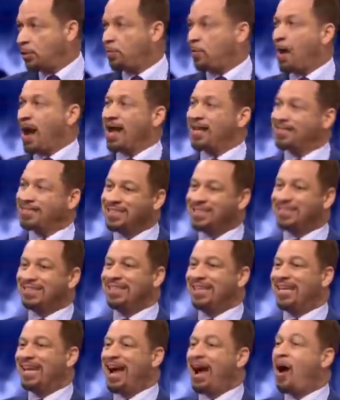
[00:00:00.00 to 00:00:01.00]
to LeBron, just
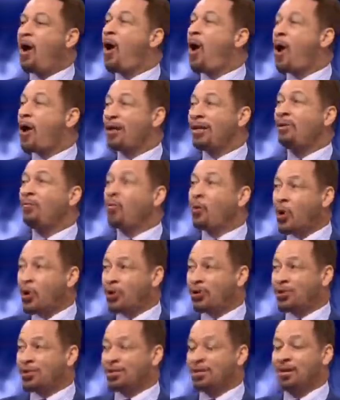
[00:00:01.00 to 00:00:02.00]
seeing how hard he
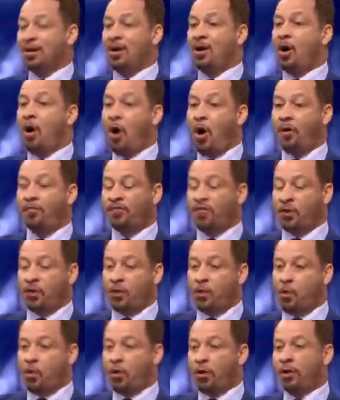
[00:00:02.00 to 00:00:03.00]
works off the
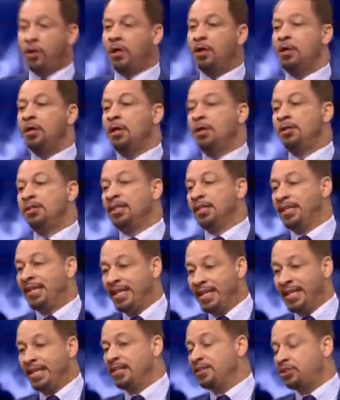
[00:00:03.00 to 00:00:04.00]
court, to
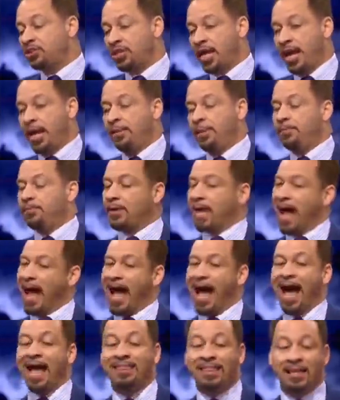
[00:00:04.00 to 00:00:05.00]
get in shape.
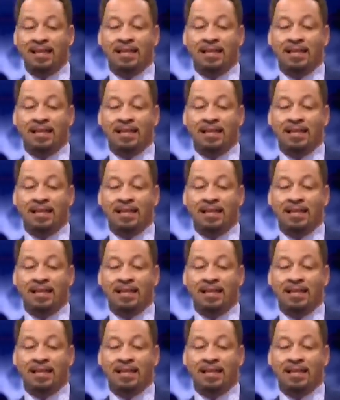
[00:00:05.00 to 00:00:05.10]
I, I